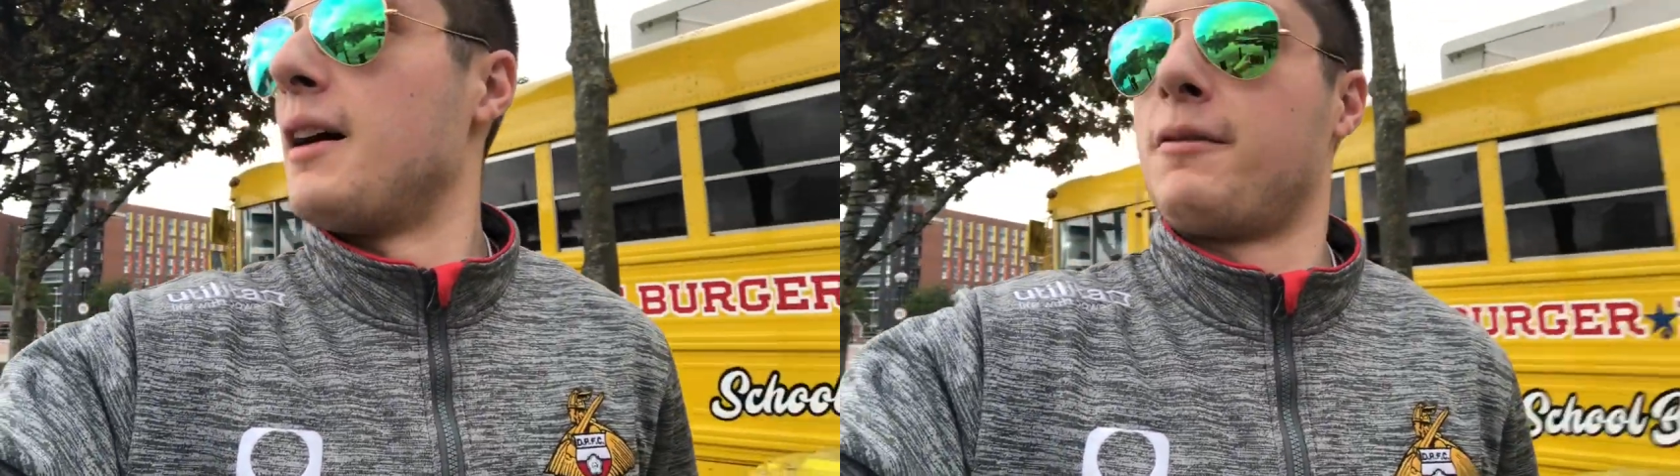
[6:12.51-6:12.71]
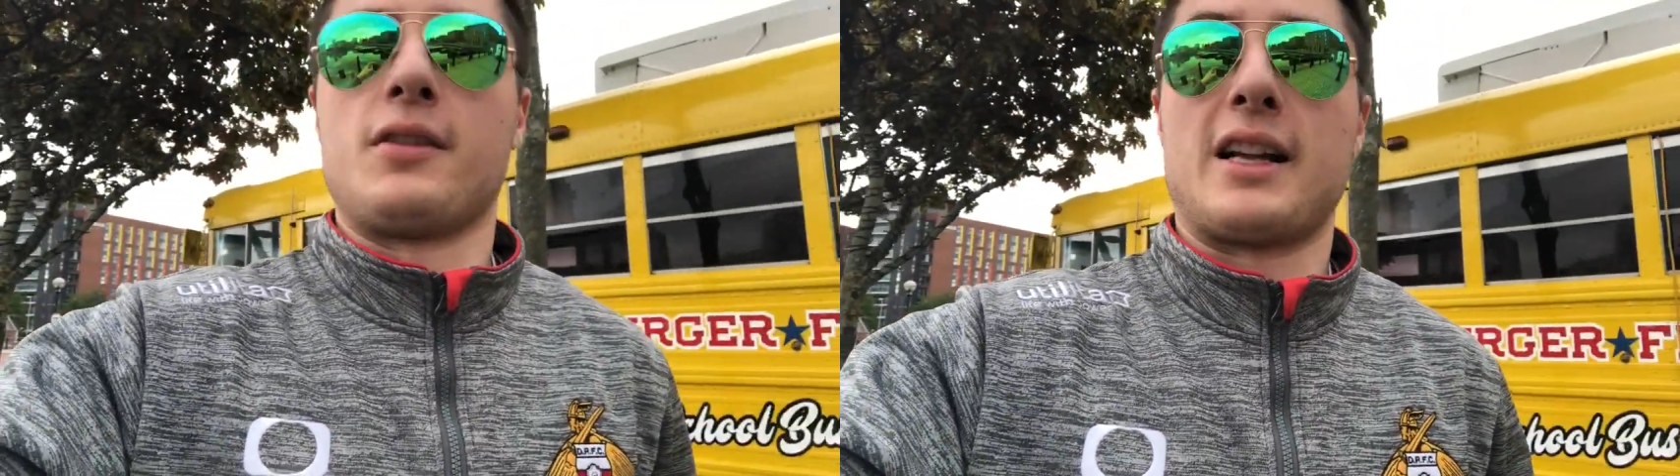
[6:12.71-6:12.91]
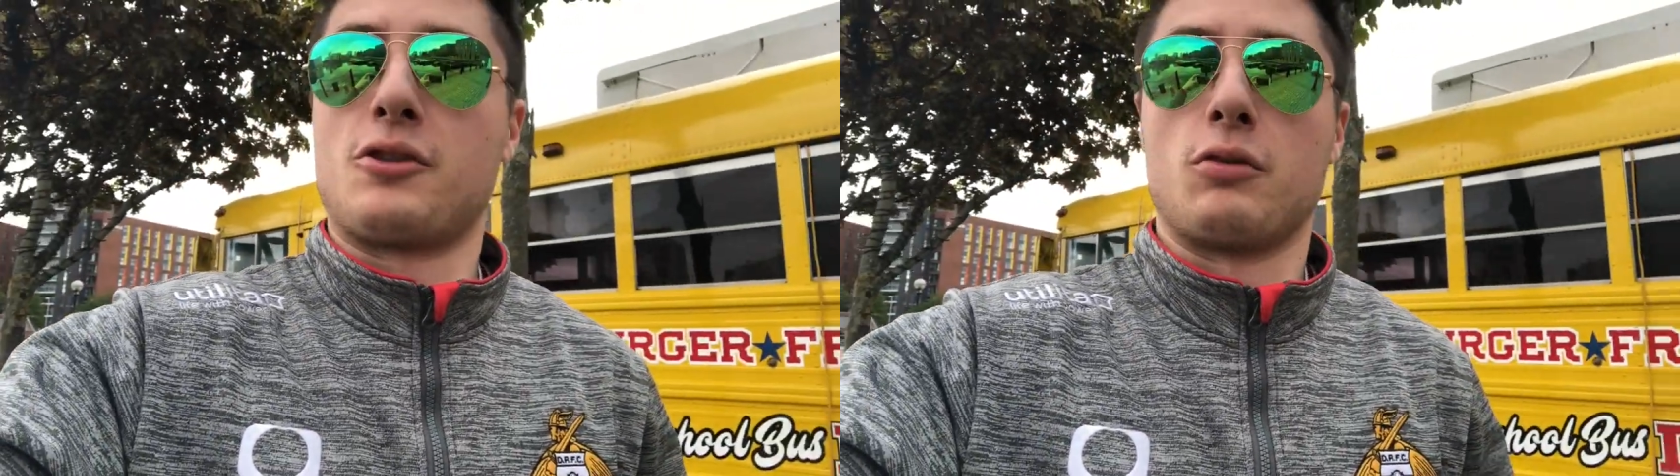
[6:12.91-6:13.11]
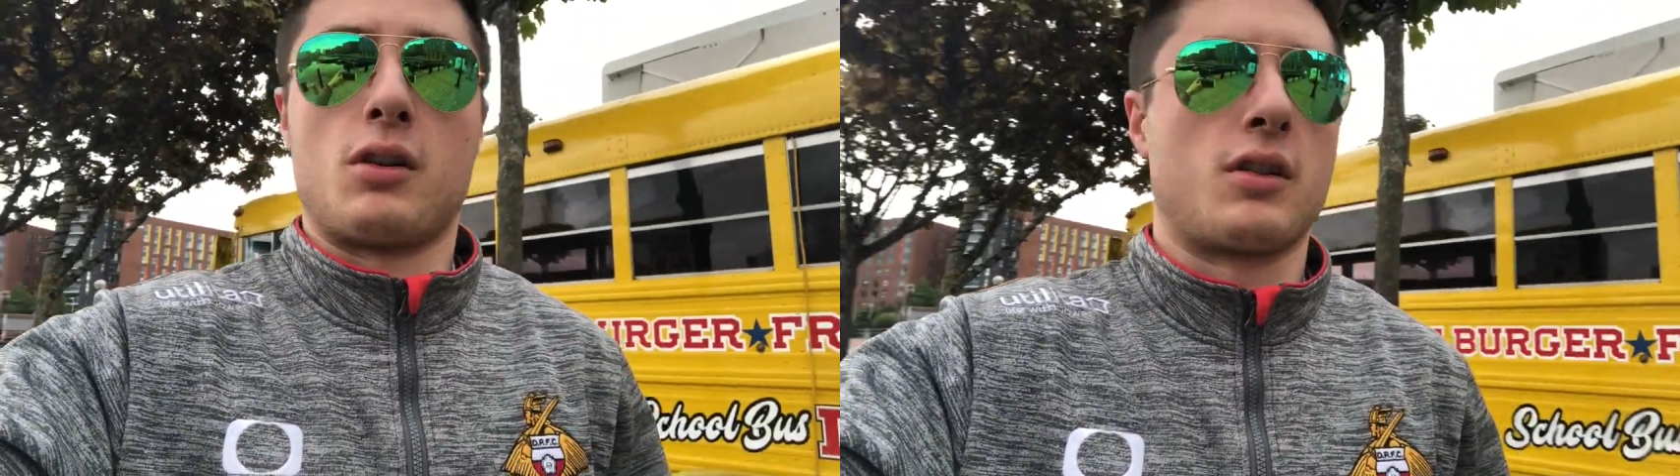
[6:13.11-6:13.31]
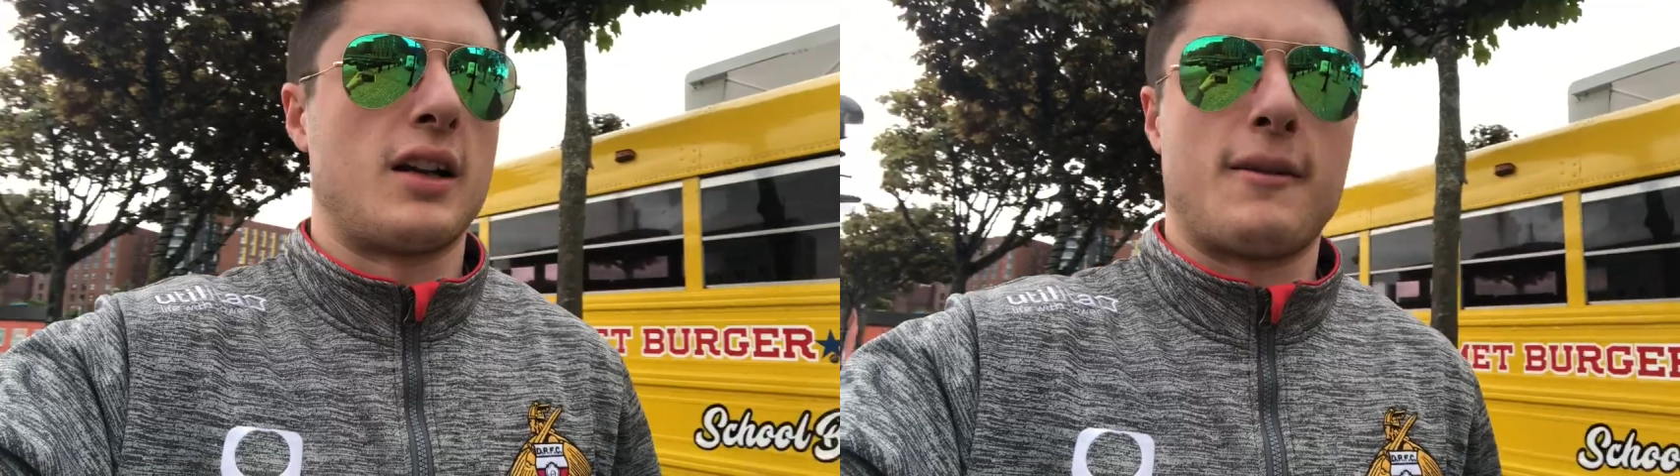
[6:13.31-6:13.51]
thought that took
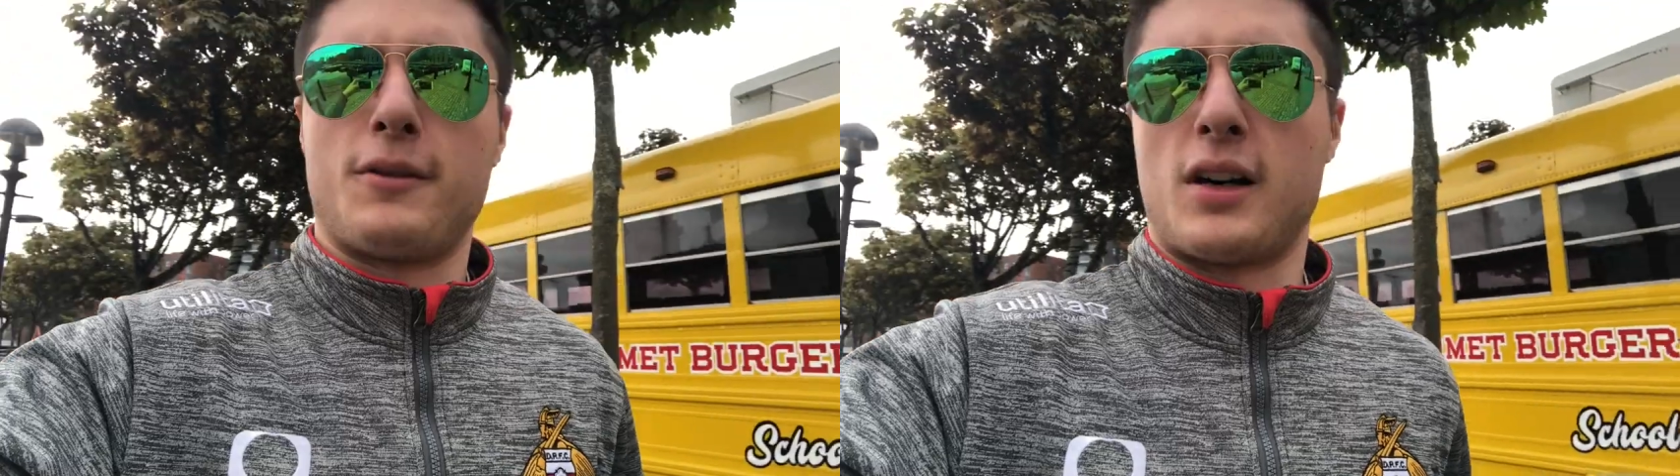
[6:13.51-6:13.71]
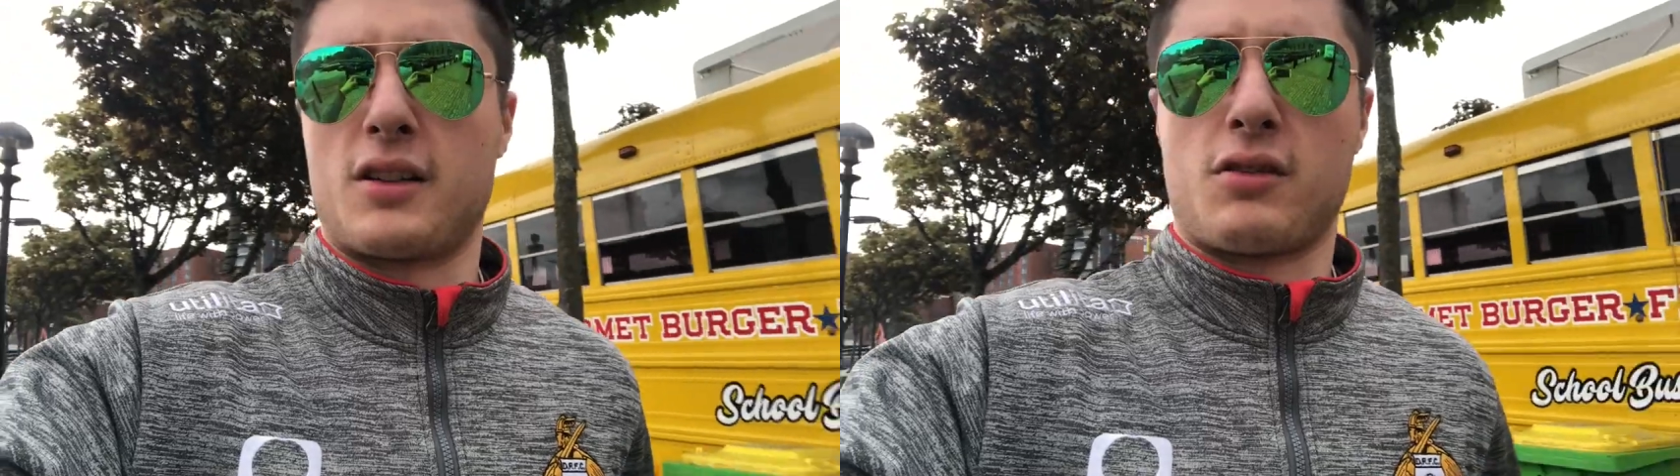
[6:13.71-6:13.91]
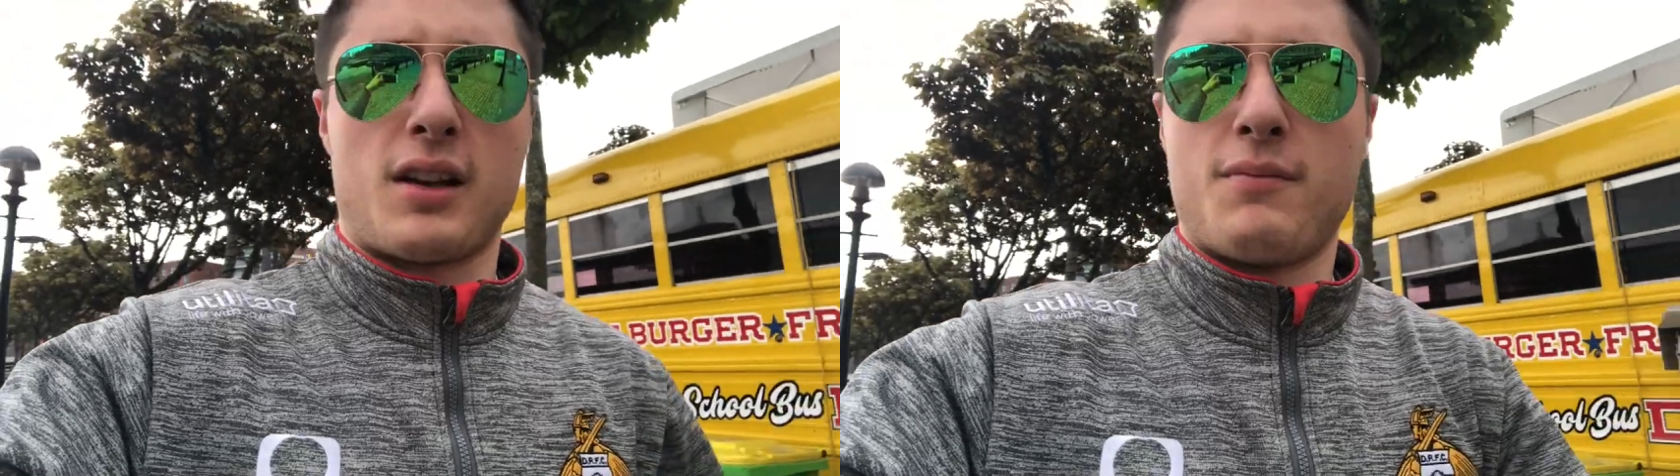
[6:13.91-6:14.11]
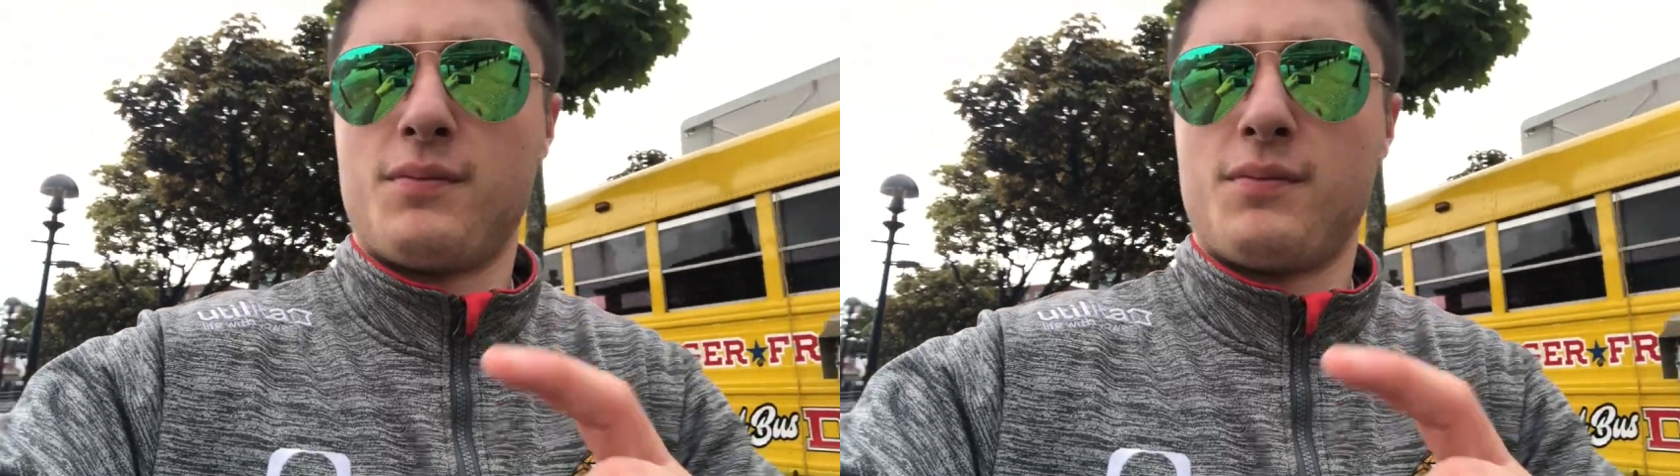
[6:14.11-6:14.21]
longer than I thought, actually.